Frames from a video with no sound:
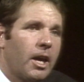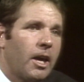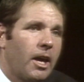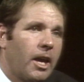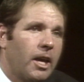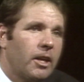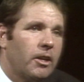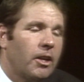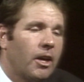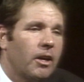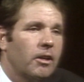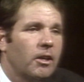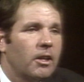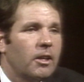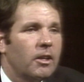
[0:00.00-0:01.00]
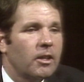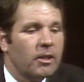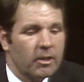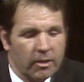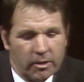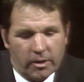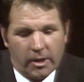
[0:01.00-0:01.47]
And uh,
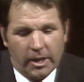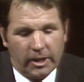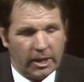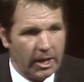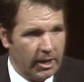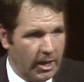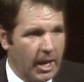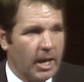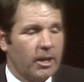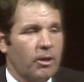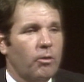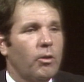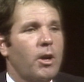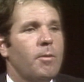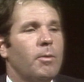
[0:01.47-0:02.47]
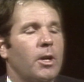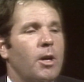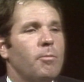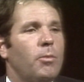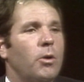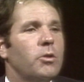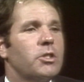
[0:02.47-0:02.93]
and, and had agreement
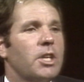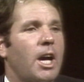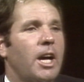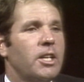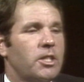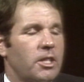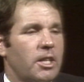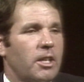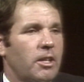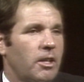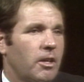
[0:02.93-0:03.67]
on both sides of the